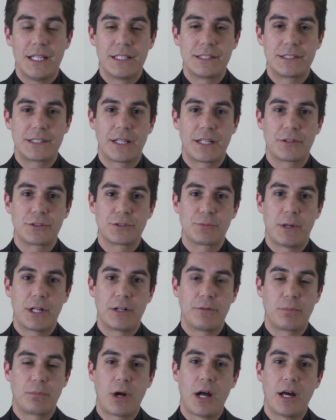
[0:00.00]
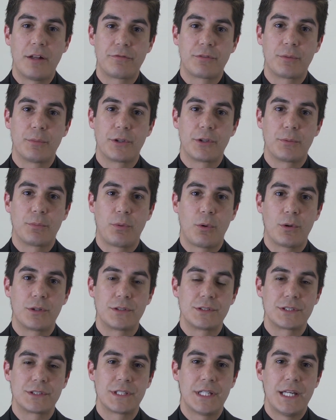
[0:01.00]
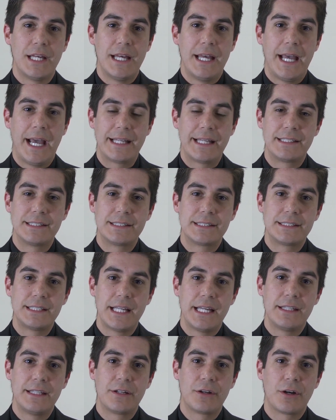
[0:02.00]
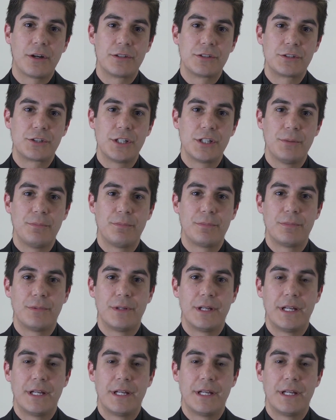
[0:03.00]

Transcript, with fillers: the sailors might have brought from other ports had to stay there on the ship,